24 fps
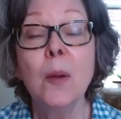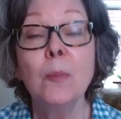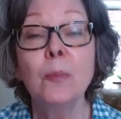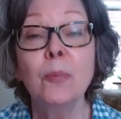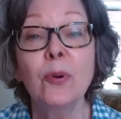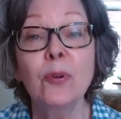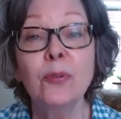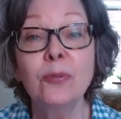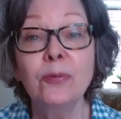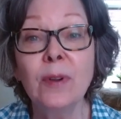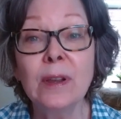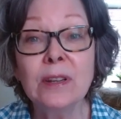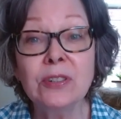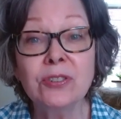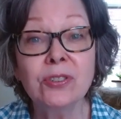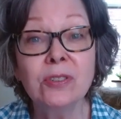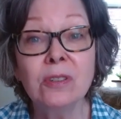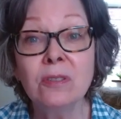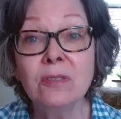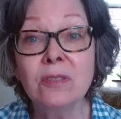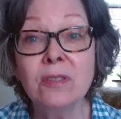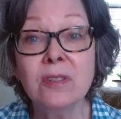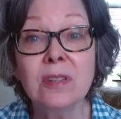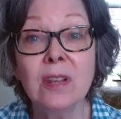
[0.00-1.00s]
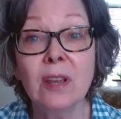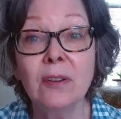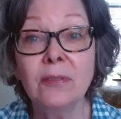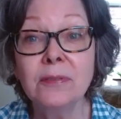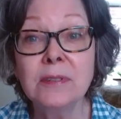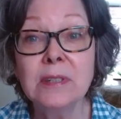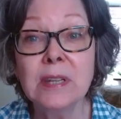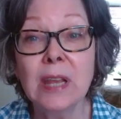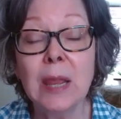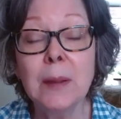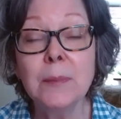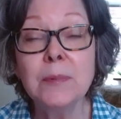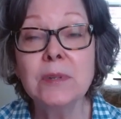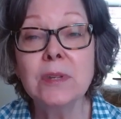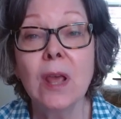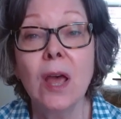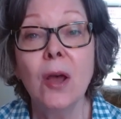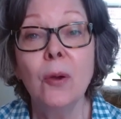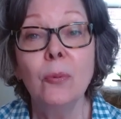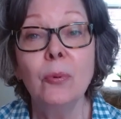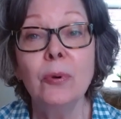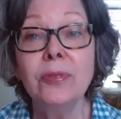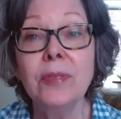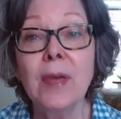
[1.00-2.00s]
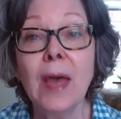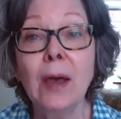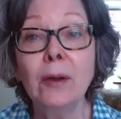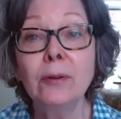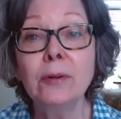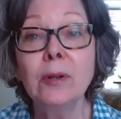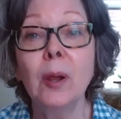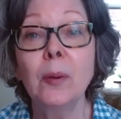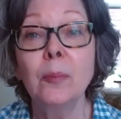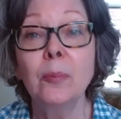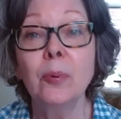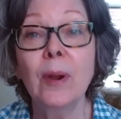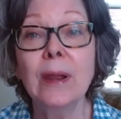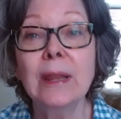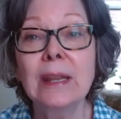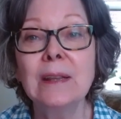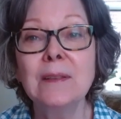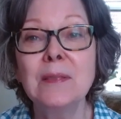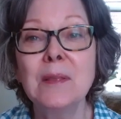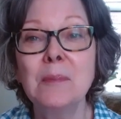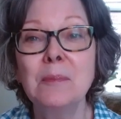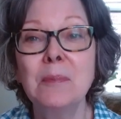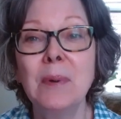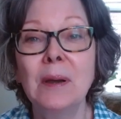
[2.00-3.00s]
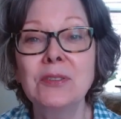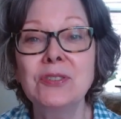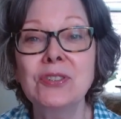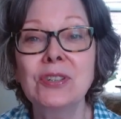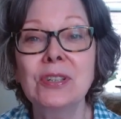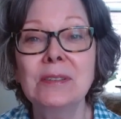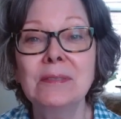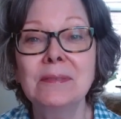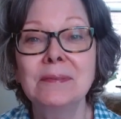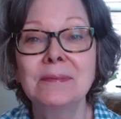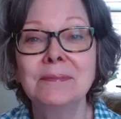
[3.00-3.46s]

professional self-tapes without breaking the budget.